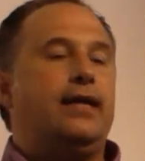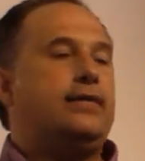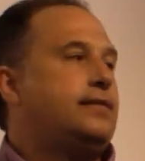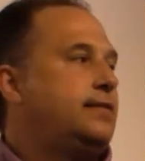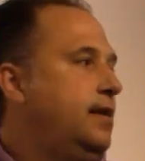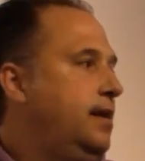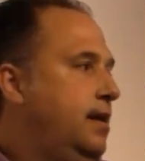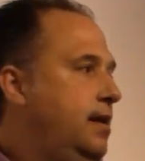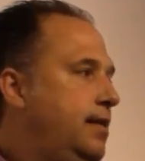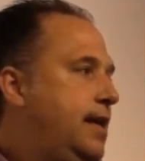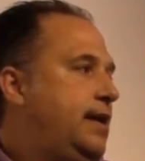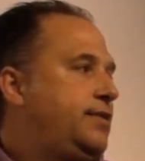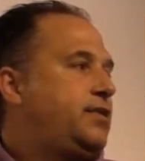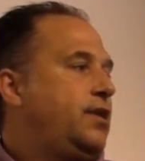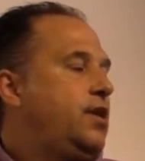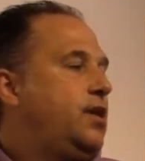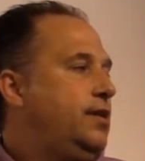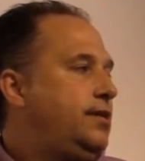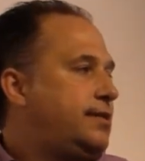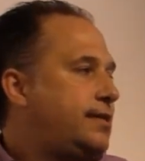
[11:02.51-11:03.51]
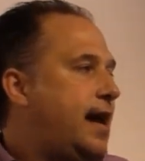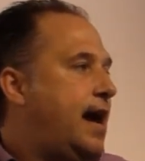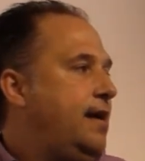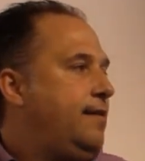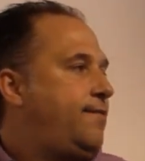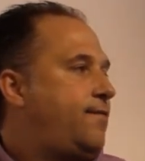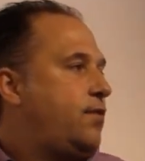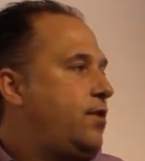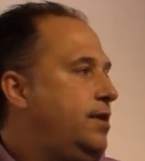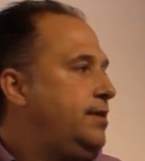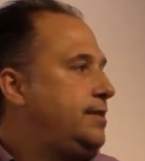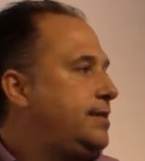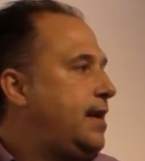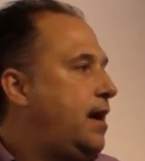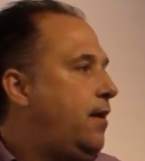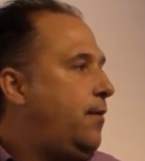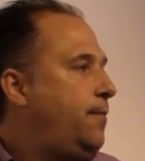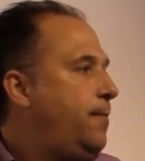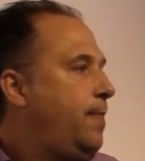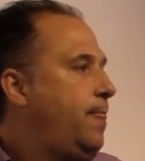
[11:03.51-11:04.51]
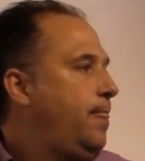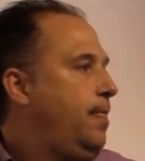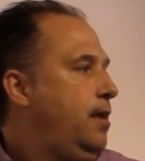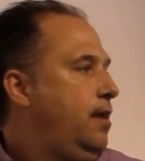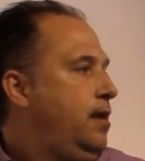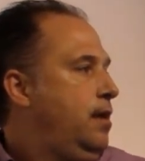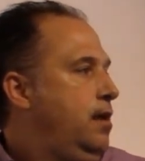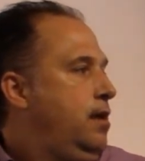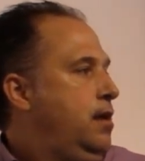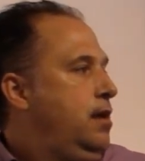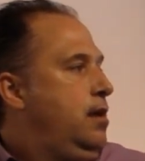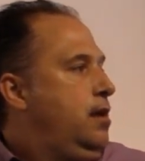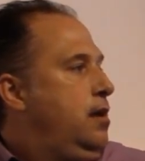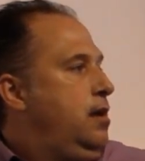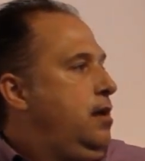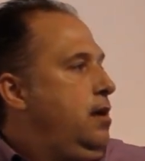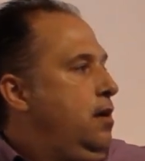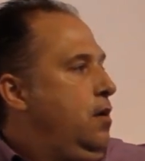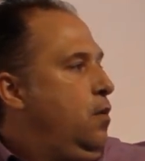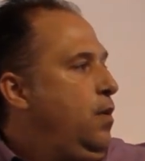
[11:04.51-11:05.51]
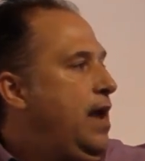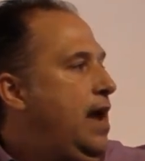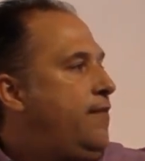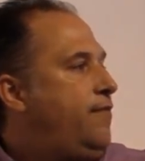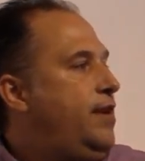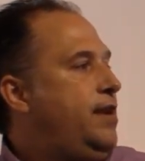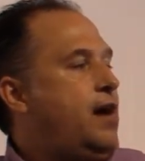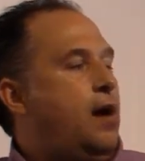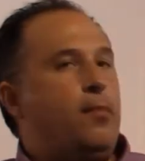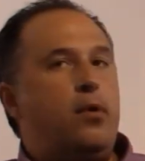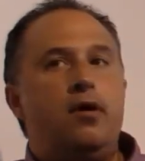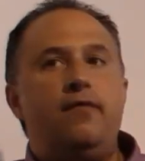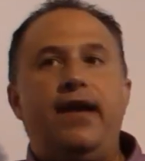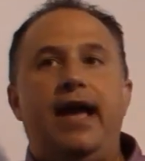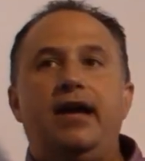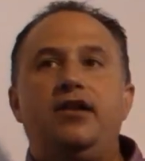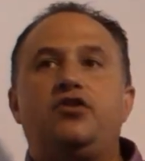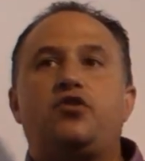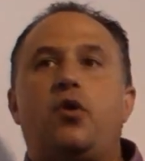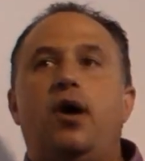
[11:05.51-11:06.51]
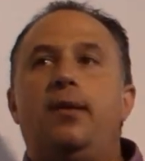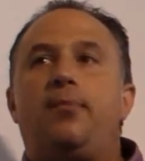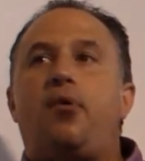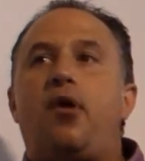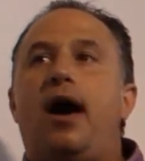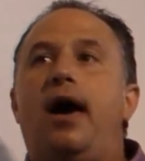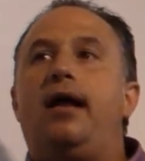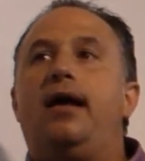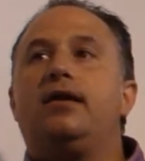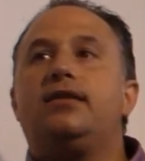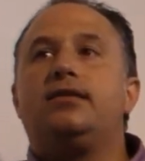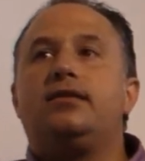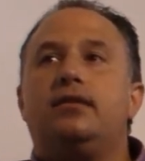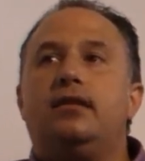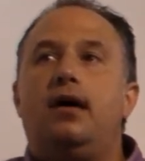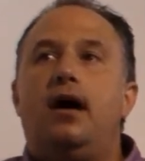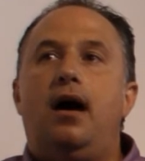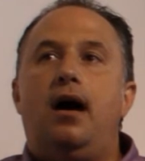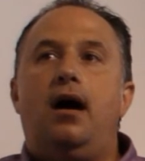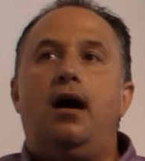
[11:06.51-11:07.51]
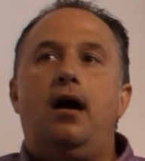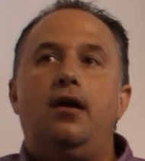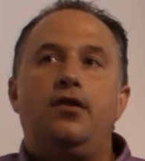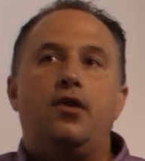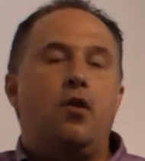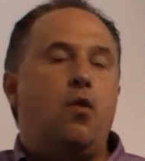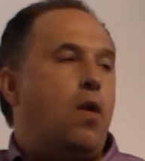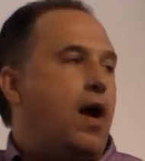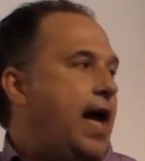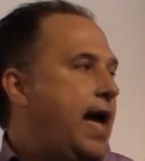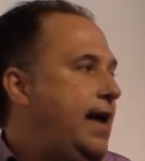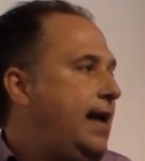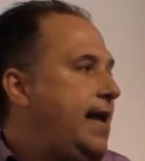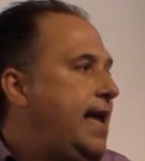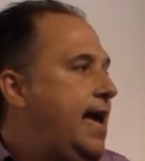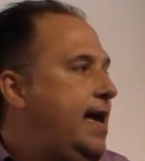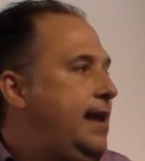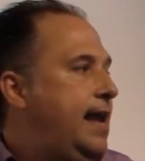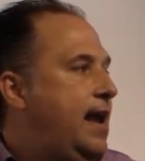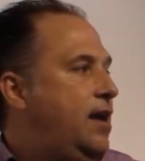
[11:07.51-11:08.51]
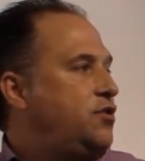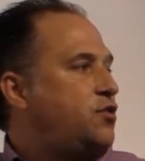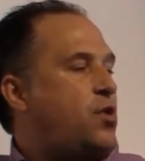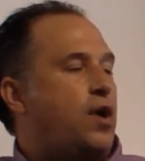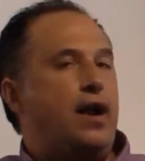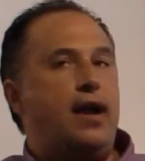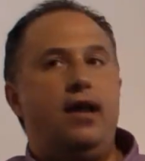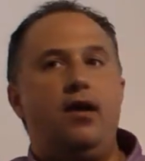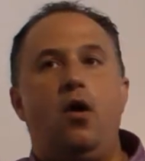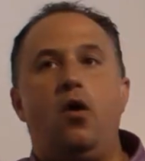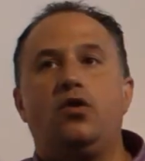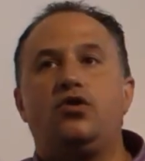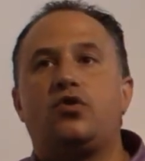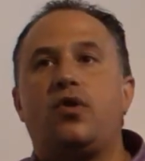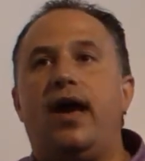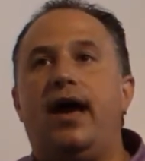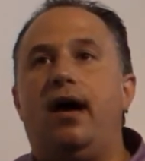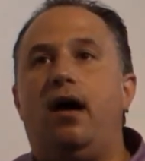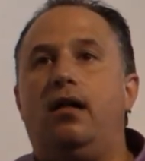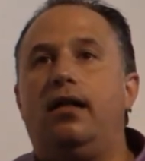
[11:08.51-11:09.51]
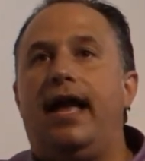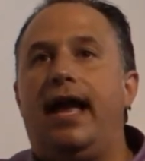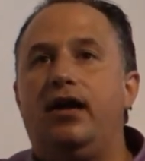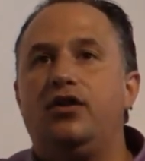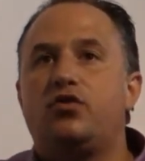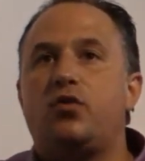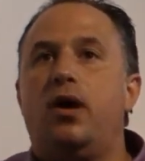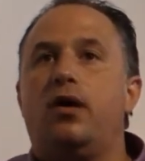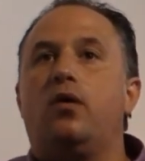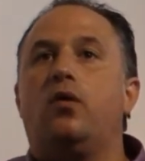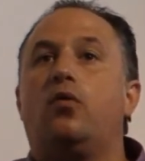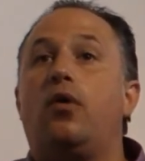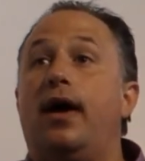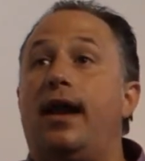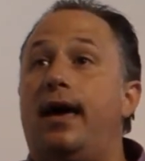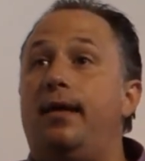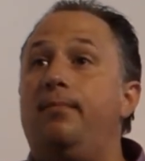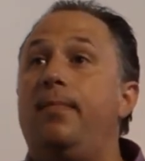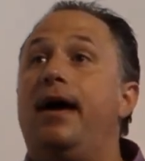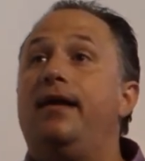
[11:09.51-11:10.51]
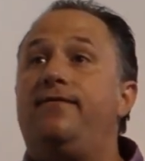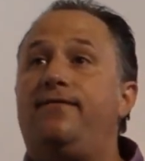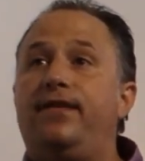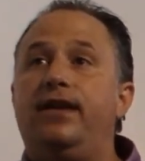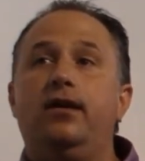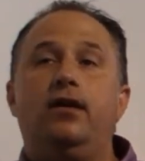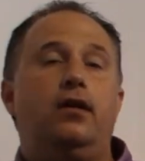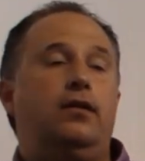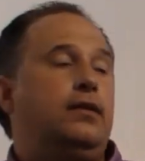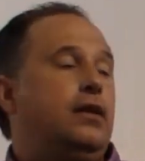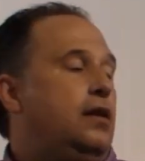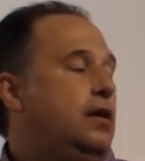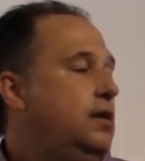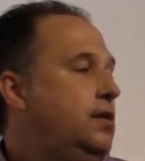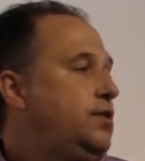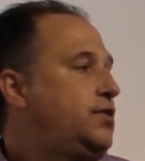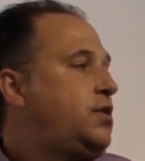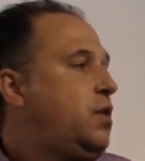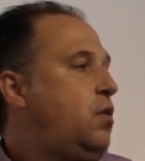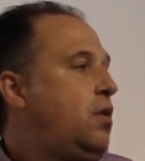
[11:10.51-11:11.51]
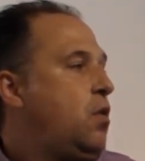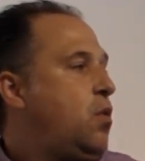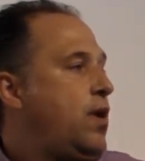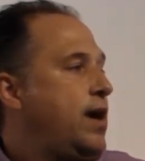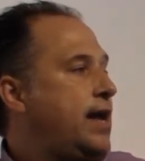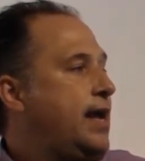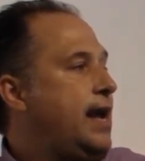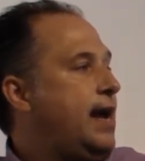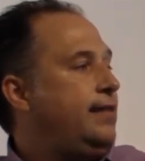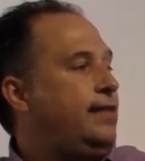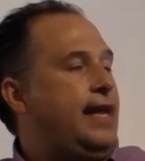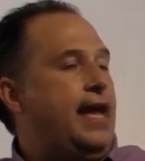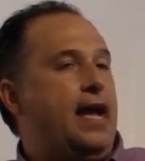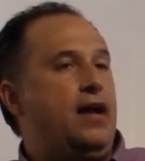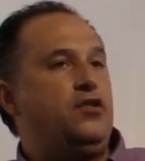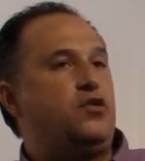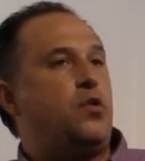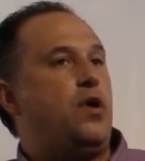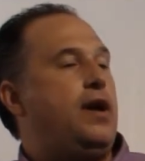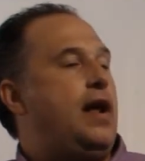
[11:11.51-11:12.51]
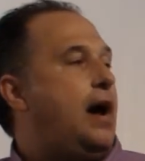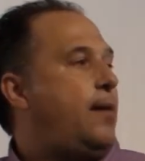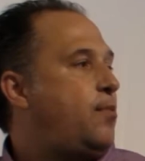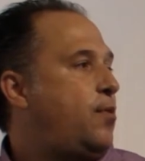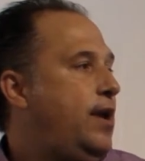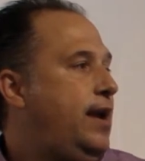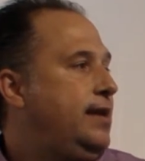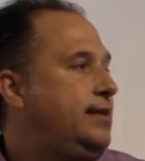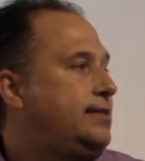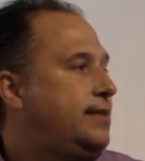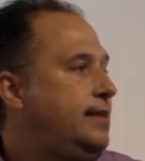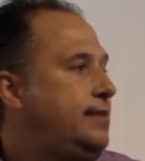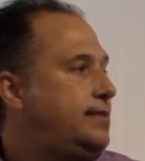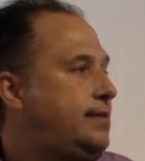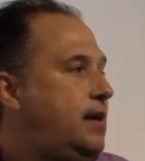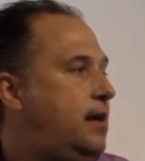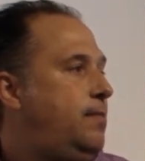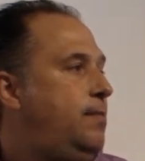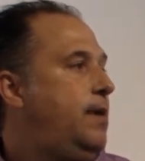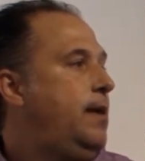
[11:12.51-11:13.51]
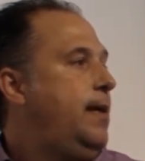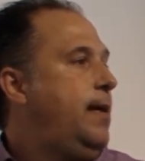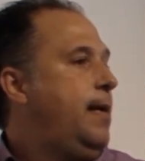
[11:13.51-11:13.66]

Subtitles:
That's a good sign for Intel. We have a number of Android products underway. Again, Android on Oak Trail, Android will run on Medfield. So we're looking at the Android operating system.